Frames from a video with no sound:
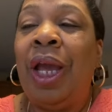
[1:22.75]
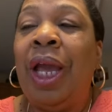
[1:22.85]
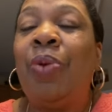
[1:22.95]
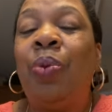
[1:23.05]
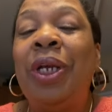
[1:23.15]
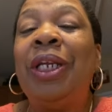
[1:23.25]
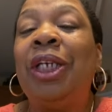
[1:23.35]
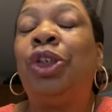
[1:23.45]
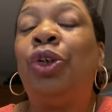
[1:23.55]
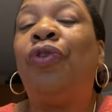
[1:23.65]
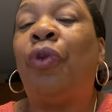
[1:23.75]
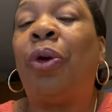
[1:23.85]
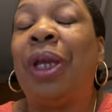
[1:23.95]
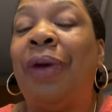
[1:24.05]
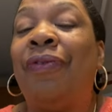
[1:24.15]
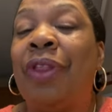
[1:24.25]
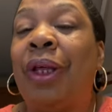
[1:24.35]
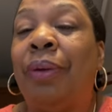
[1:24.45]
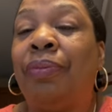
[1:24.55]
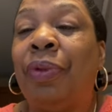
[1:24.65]
And we need to forgive
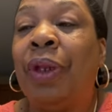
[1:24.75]
them.